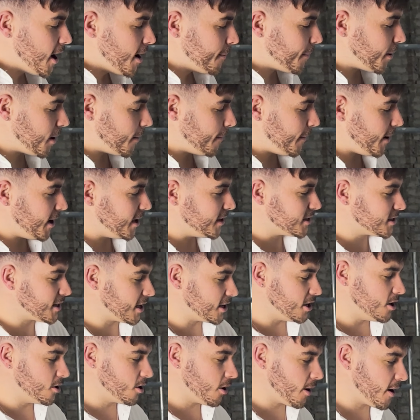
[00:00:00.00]
but it means that
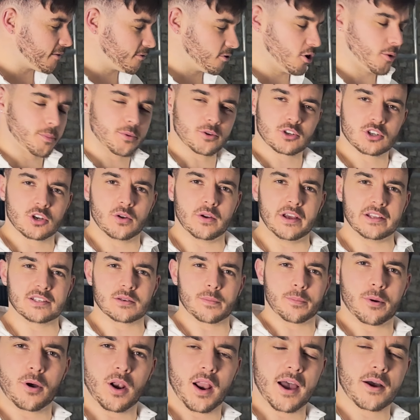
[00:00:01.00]
you don't have the opportunity to
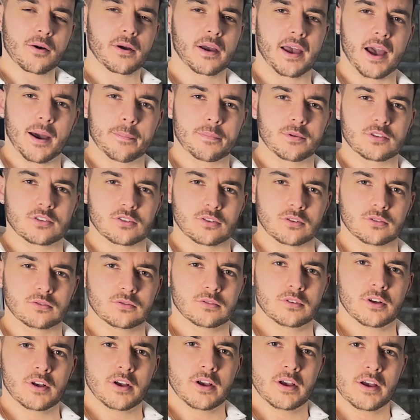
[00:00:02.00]
pull out capital
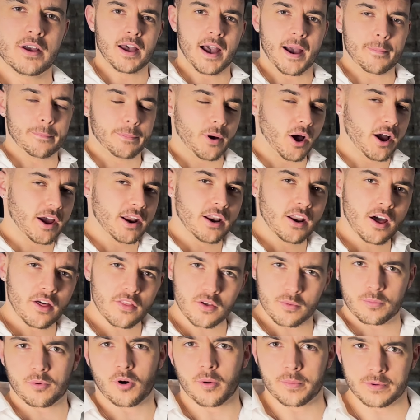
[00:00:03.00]
and buy
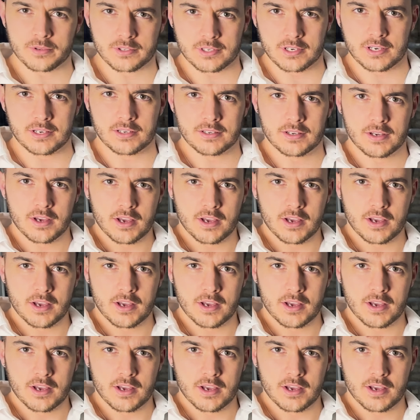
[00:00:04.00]
another property.